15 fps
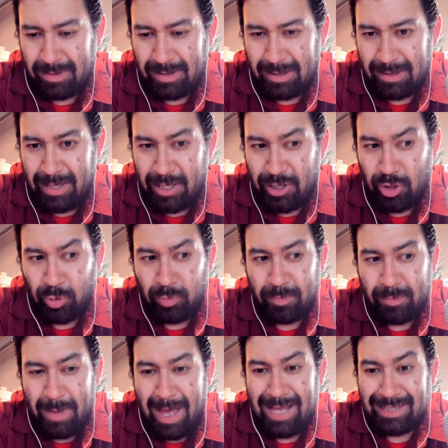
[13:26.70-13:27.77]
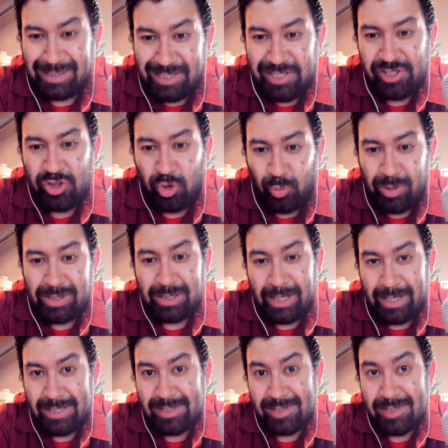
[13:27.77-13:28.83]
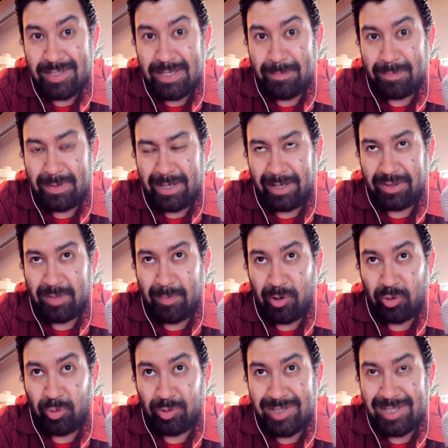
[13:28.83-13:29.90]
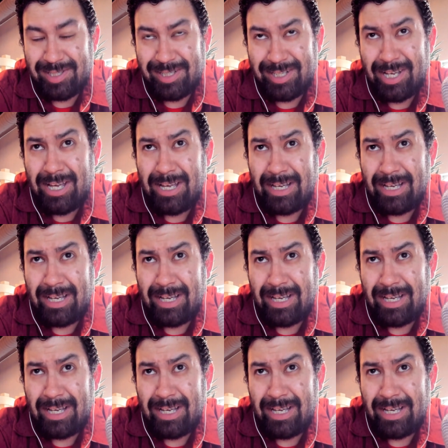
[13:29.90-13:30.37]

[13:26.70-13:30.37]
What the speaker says: They go at least three lines deep. They got the better goaltending.